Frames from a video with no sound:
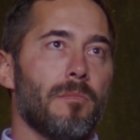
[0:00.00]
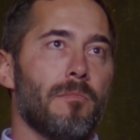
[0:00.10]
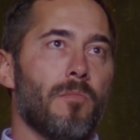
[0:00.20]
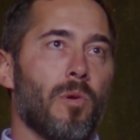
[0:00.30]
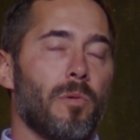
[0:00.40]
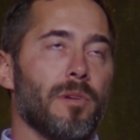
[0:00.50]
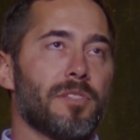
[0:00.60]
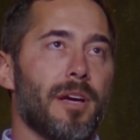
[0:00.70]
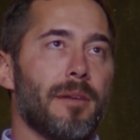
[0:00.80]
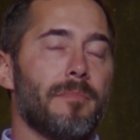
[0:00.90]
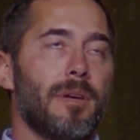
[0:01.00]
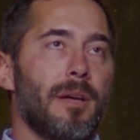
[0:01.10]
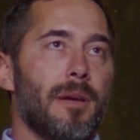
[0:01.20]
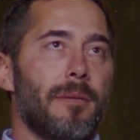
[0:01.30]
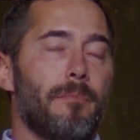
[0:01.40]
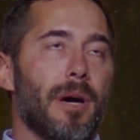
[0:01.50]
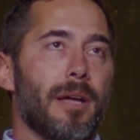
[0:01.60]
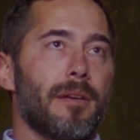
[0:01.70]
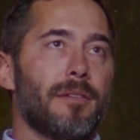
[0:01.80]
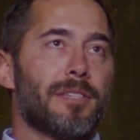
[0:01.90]
more real time.
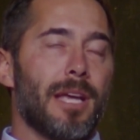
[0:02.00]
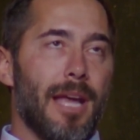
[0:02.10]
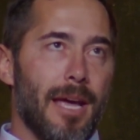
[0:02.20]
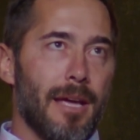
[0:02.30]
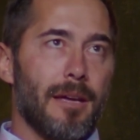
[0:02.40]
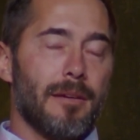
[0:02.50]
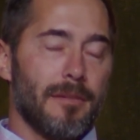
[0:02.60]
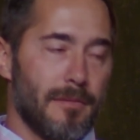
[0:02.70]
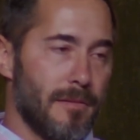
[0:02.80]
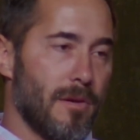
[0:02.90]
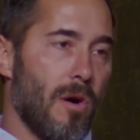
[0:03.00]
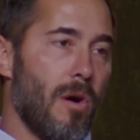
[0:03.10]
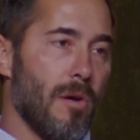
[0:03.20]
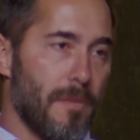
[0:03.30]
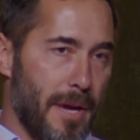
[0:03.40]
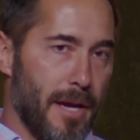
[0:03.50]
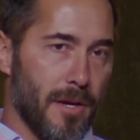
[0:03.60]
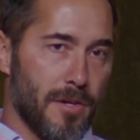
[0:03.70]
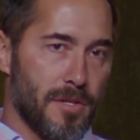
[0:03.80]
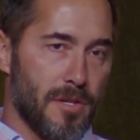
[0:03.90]
But today, all the
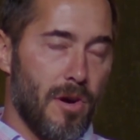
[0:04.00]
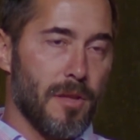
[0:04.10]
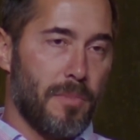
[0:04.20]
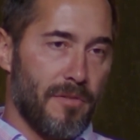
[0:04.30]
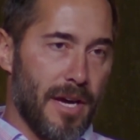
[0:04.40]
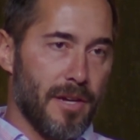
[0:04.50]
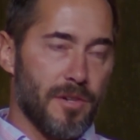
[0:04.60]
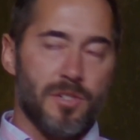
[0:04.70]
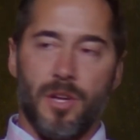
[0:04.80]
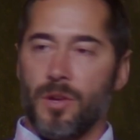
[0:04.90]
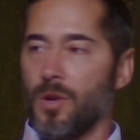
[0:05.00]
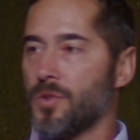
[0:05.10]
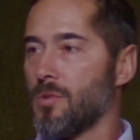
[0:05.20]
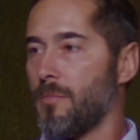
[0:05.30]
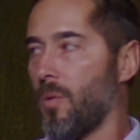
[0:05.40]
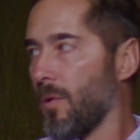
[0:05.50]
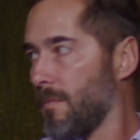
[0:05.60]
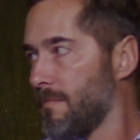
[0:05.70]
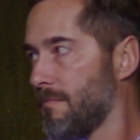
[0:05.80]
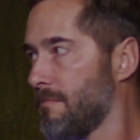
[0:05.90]
payers, all the providers can go to a portal.
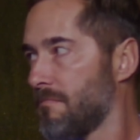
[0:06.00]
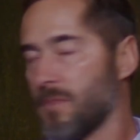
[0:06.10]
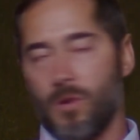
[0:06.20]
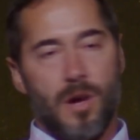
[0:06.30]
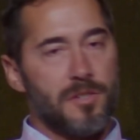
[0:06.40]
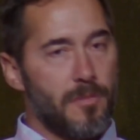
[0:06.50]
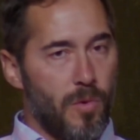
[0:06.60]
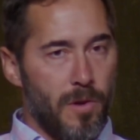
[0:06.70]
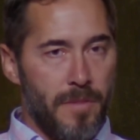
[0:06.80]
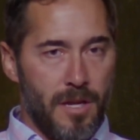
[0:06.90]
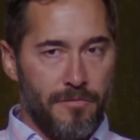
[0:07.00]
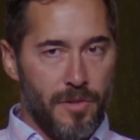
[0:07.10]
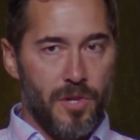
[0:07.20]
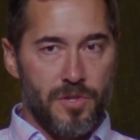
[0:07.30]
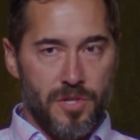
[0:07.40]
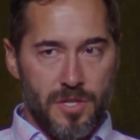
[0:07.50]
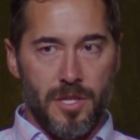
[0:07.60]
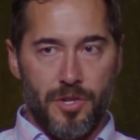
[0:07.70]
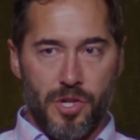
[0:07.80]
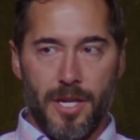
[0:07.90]
Across the board, meaningful use is
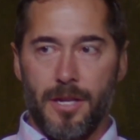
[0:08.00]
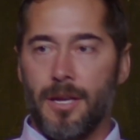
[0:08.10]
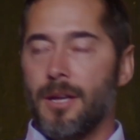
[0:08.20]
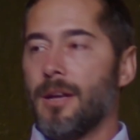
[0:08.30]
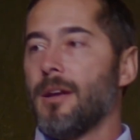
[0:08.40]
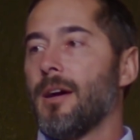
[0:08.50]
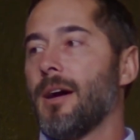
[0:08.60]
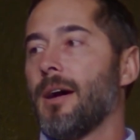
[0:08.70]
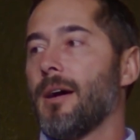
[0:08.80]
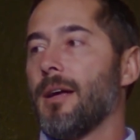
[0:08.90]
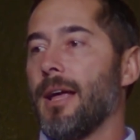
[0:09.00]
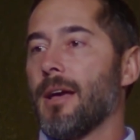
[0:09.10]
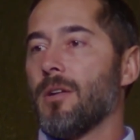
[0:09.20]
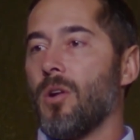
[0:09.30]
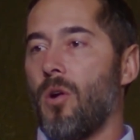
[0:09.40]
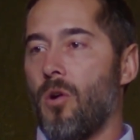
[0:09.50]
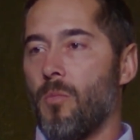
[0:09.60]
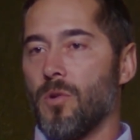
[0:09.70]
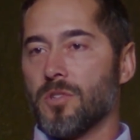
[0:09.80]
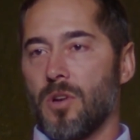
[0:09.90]
legit. And
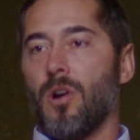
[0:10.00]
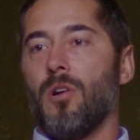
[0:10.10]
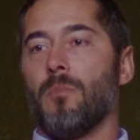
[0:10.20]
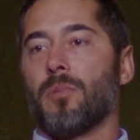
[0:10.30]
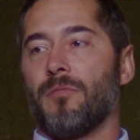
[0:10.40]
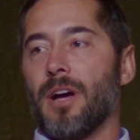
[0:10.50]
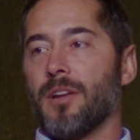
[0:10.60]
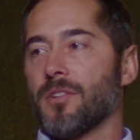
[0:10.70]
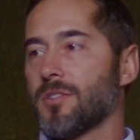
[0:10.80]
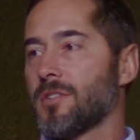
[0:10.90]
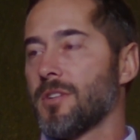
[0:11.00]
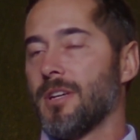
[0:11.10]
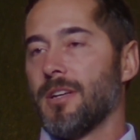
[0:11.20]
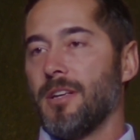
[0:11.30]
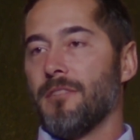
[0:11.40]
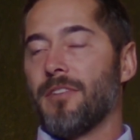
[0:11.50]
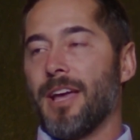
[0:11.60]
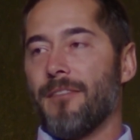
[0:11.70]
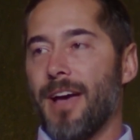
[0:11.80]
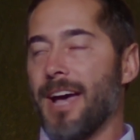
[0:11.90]
almost all providers, if they
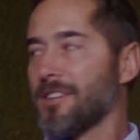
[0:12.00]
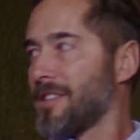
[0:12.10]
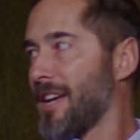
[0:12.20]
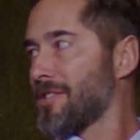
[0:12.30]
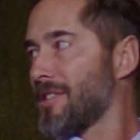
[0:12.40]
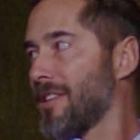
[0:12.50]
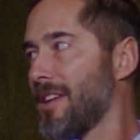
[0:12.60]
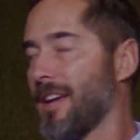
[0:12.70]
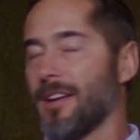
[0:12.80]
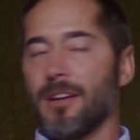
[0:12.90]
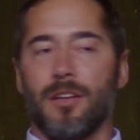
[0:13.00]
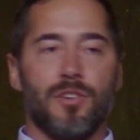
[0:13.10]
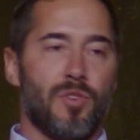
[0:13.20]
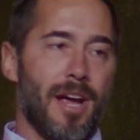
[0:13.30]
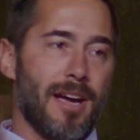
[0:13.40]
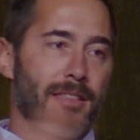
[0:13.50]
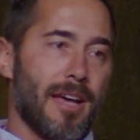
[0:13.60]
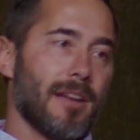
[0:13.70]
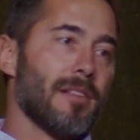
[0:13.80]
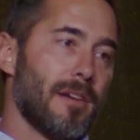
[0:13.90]
have access to the data, can drag
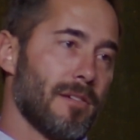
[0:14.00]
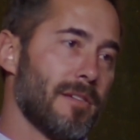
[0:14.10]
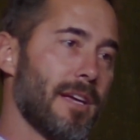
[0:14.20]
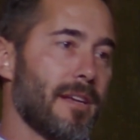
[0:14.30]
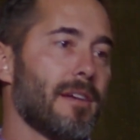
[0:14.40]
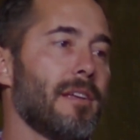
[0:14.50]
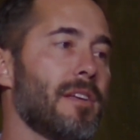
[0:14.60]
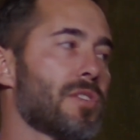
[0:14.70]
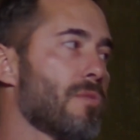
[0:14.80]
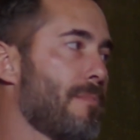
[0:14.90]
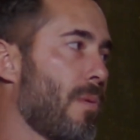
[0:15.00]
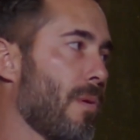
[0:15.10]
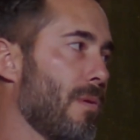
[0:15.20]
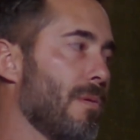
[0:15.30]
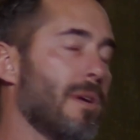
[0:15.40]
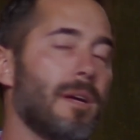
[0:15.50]
that clinical data into a portal